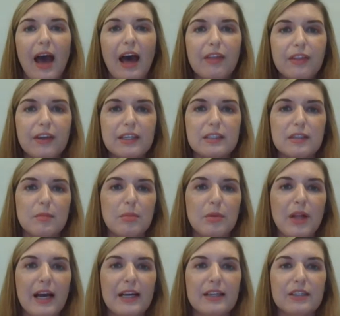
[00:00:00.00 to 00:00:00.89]
ethics
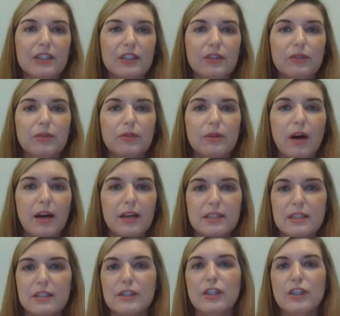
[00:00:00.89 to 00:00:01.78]
applies to
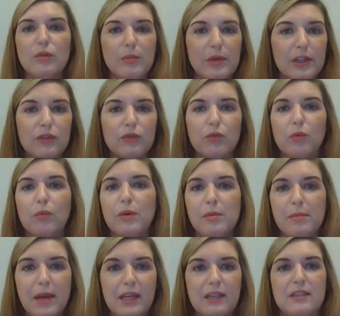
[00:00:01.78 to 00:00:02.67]
us as humans when
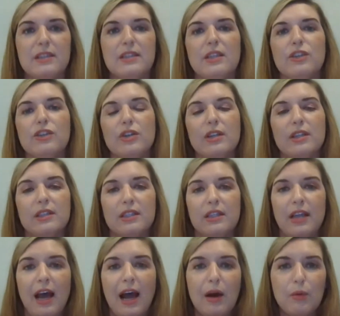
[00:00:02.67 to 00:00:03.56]
we make decisions
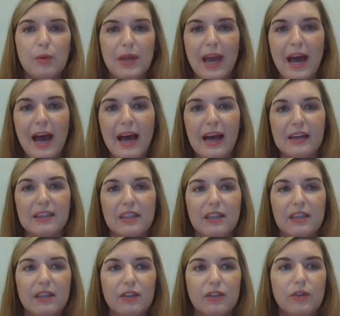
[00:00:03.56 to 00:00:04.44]
and how we act,
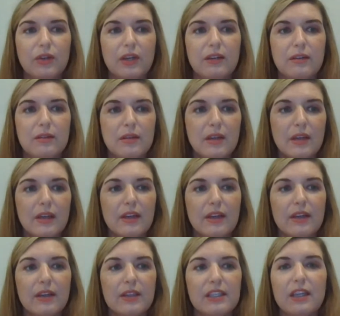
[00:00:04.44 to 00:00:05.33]
and you can
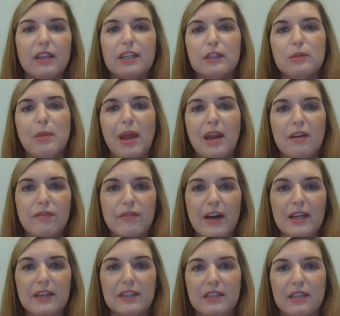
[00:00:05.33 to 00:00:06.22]
see this
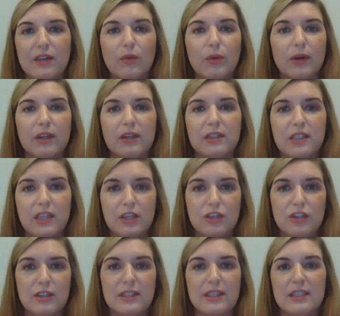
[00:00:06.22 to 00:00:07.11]
manifest in
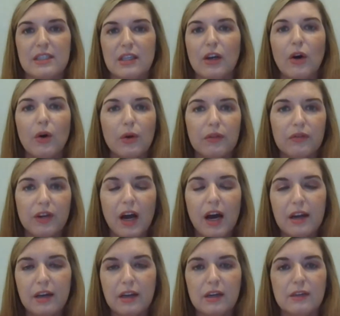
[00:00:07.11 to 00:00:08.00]
organizations as a code of
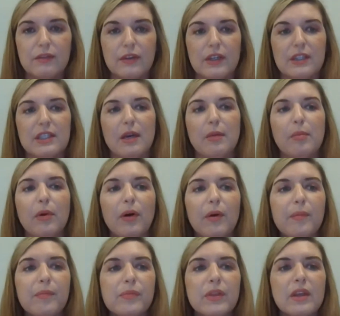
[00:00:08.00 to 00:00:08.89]
conduct, for
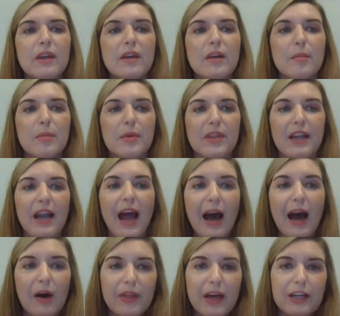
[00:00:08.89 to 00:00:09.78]
example. But then
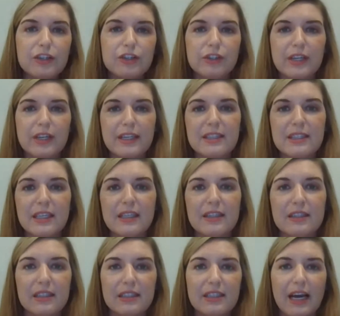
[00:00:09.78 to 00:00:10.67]
how that
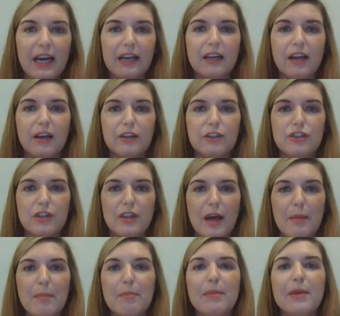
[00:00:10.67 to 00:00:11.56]
translates to technology
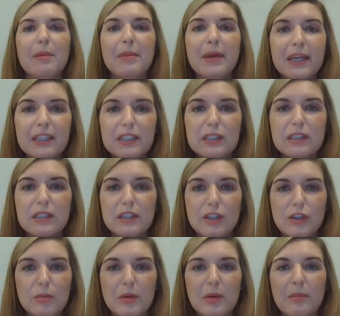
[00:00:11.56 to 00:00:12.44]
that mimics
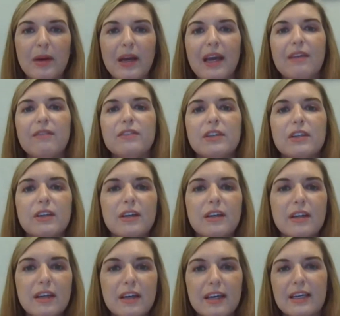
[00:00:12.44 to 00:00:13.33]
human behavior
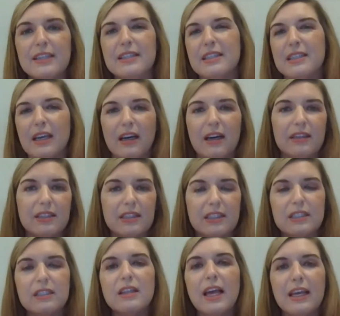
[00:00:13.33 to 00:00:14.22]
is
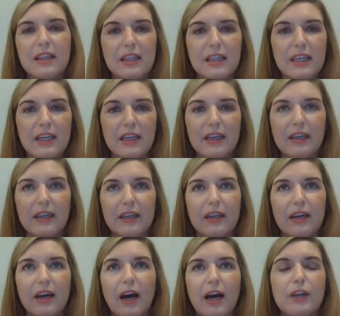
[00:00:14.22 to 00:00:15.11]
slightly
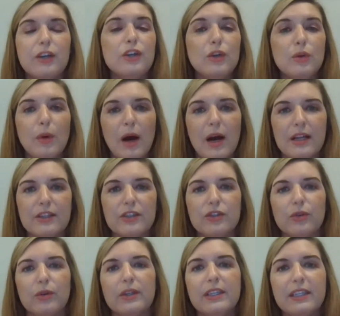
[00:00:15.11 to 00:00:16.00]
uh,
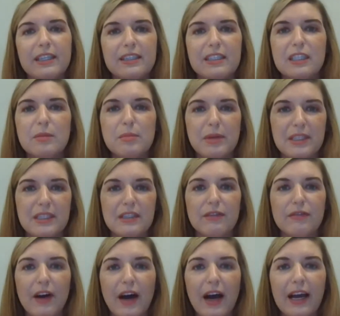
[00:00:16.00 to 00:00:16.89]
nuanced or needs to be
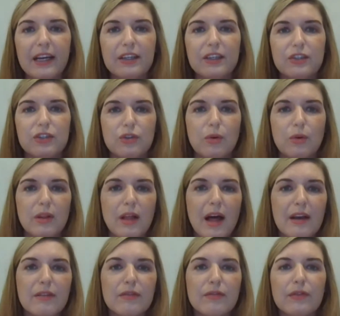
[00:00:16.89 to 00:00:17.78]
defined. So a
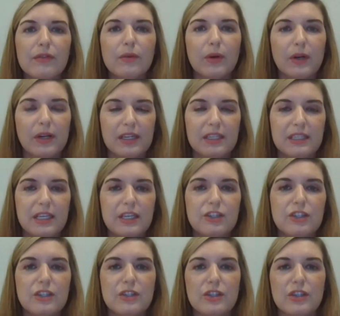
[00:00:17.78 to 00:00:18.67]
lot of
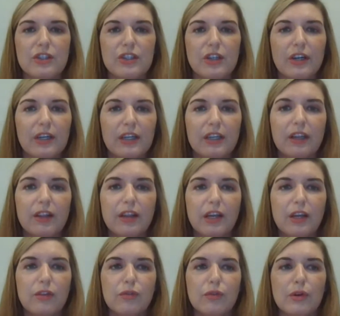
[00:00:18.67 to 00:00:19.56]
organizations are starting to
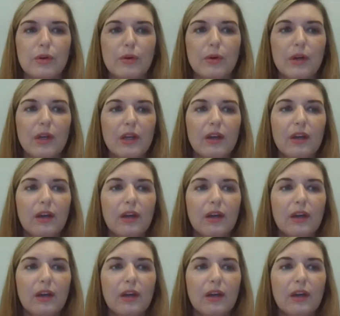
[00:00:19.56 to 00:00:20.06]
think through,